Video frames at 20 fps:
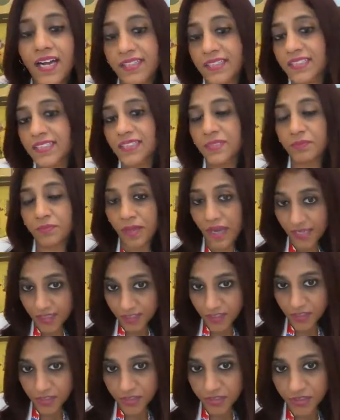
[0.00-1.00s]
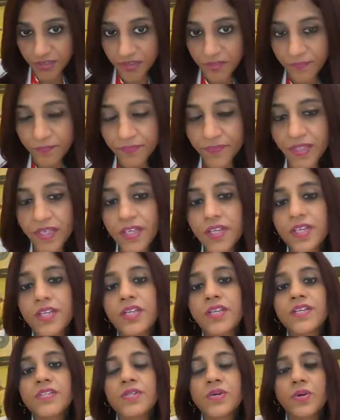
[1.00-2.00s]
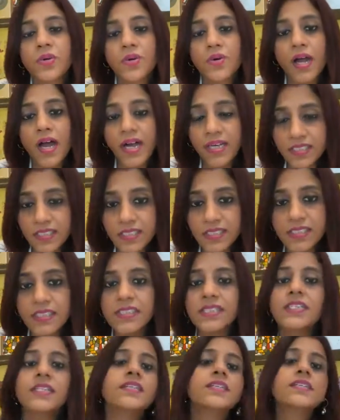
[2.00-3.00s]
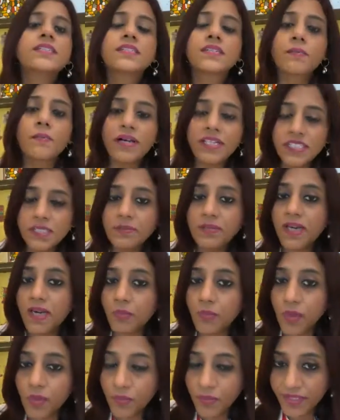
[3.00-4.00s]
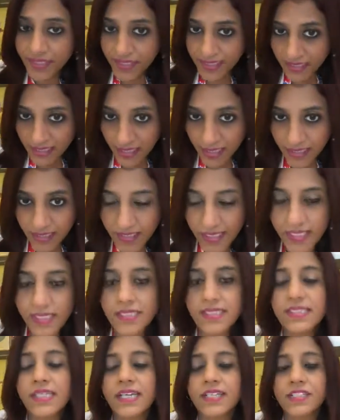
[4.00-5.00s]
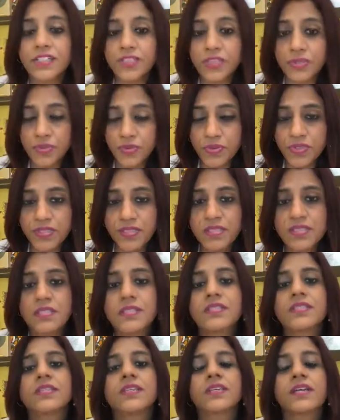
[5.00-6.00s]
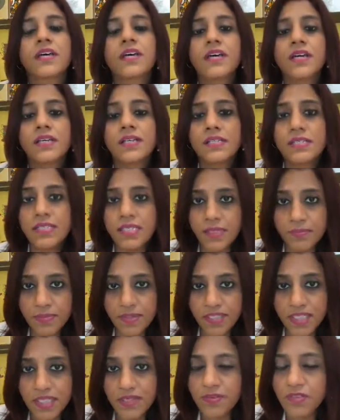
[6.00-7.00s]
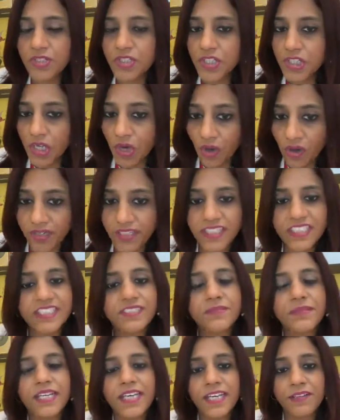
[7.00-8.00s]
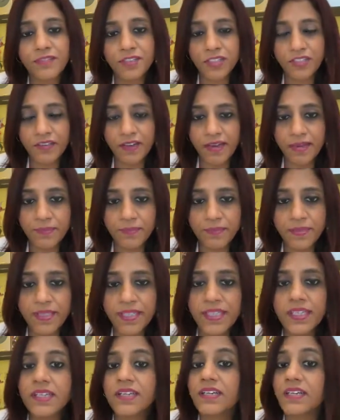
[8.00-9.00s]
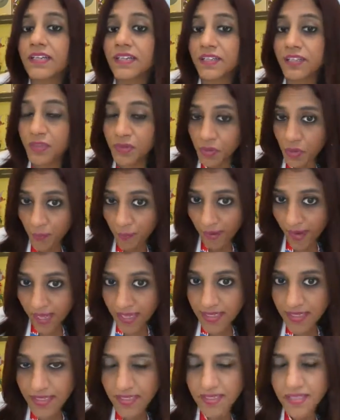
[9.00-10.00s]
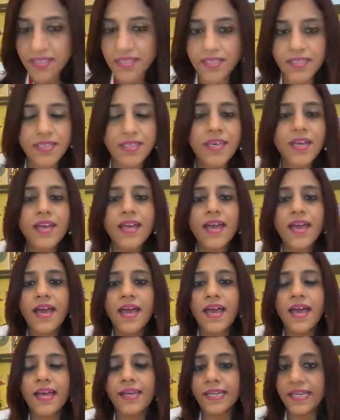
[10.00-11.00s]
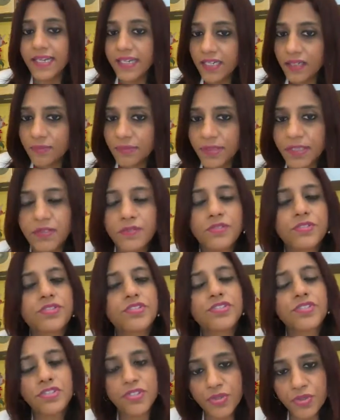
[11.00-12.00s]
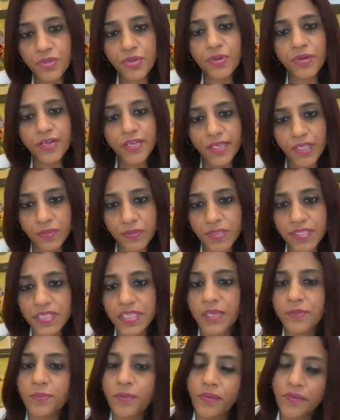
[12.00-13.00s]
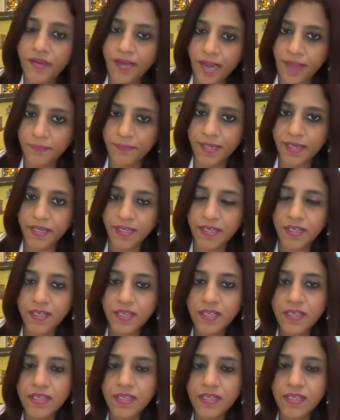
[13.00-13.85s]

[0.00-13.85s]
RTT practitioner. So RTT is a multiple award-winning techniques that uses CBT, which is cognitive behavior therapy, neuroplasticity, and NLP, which is neuro-linguistic programming.